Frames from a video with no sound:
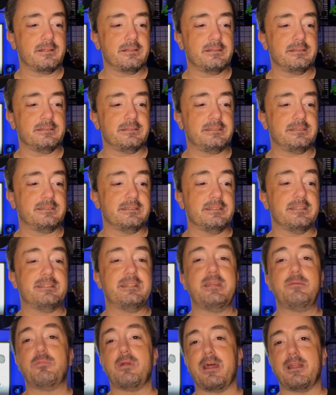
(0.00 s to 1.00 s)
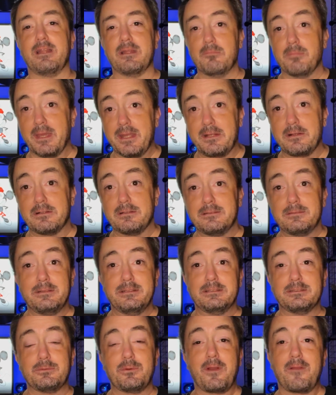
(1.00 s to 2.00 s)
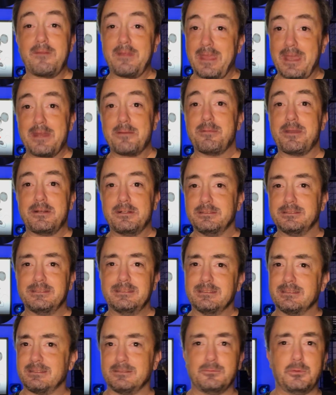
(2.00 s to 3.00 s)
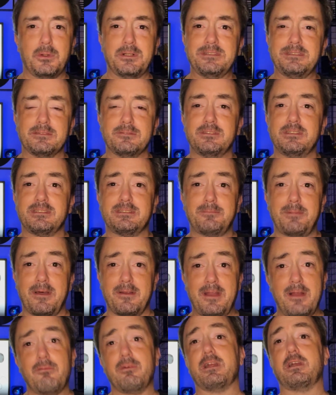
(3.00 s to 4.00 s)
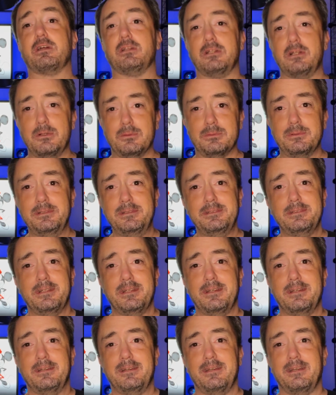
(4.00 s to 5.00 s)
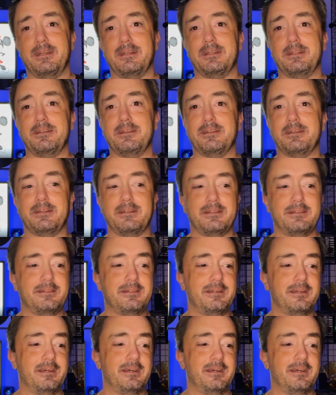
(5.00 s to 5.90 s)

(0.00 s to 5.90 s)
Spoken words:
Let's see. Dee Bradley Baker is one of the animators. He's the voice of just about every clone, and the